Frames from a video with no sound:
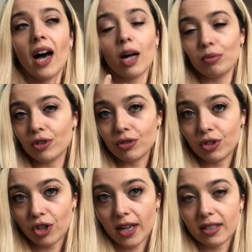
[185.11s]
help
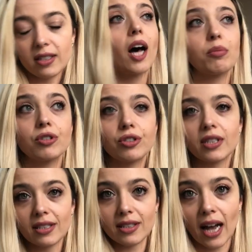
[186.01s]
reduce stress, help
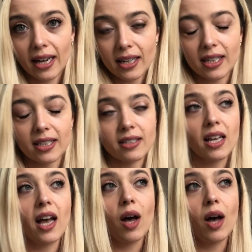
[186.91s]
reduce anxieties,